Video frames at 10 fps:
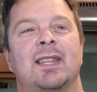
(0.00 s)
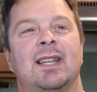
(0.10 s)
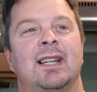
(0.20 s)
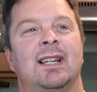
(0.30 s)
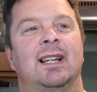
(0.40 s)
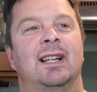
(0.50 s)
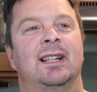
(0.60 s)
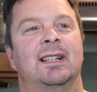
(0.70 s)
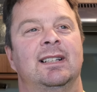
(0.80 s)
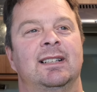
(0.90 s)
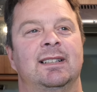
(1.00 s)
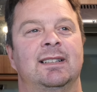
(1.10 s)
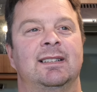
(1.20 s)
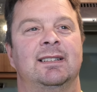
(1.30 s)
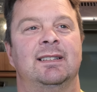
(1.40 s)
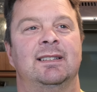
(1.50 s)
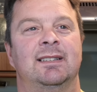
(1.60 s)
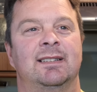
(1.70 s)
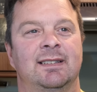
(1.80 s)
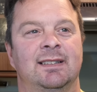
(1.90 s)

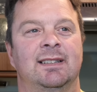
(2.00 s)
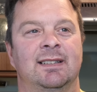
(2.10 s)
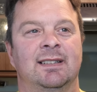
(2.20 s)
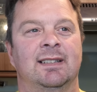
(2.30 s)
[no speech]